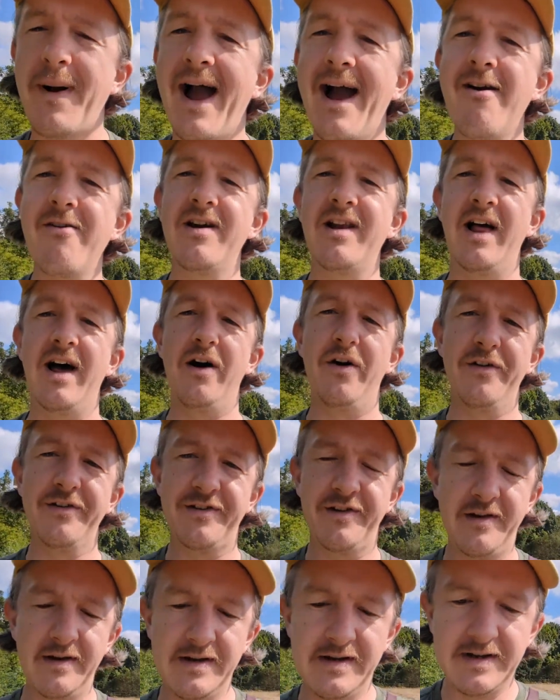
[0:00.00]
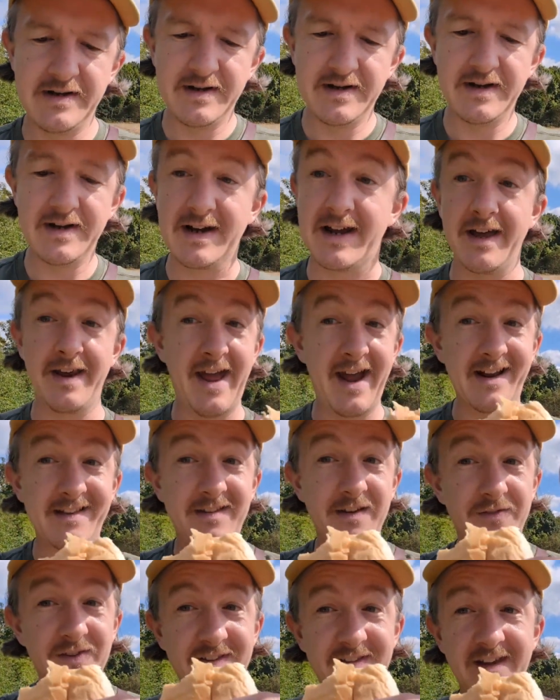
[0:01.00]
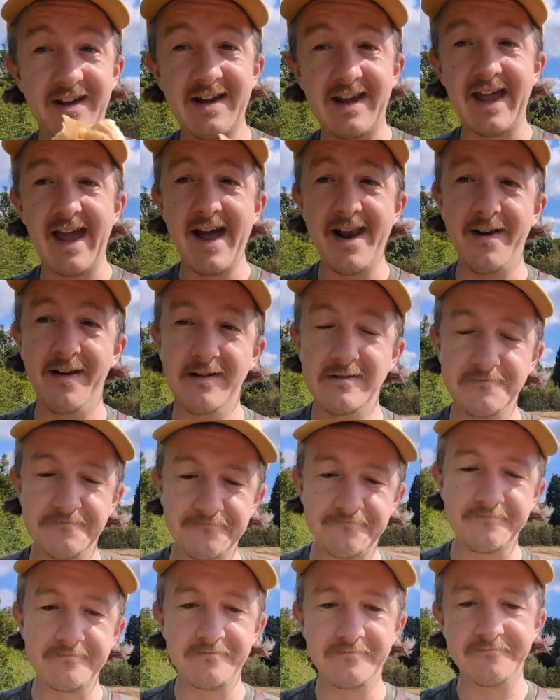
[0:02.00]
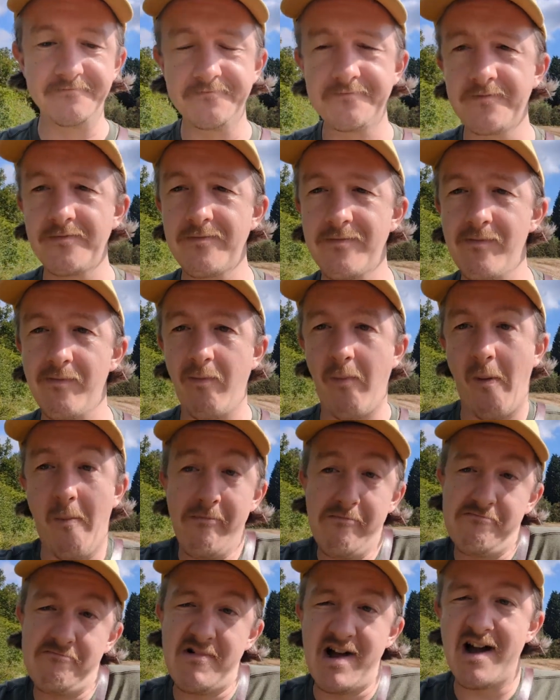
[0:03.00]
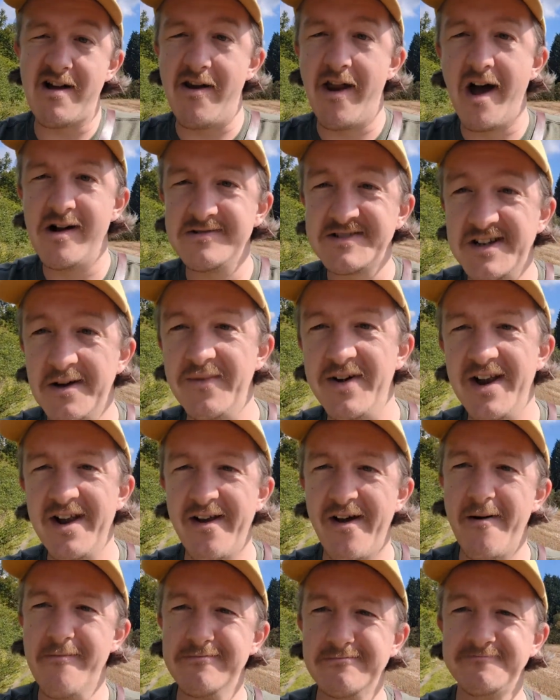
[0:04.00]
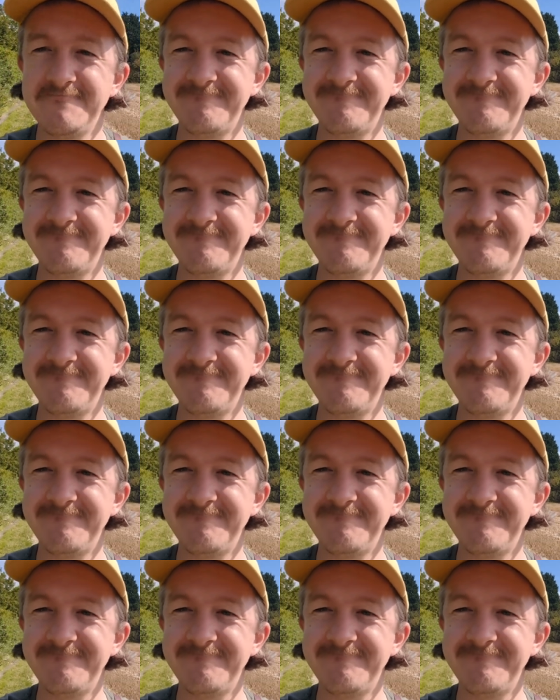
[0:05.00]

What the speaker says: parallels connectivity again. I don't know, something in it.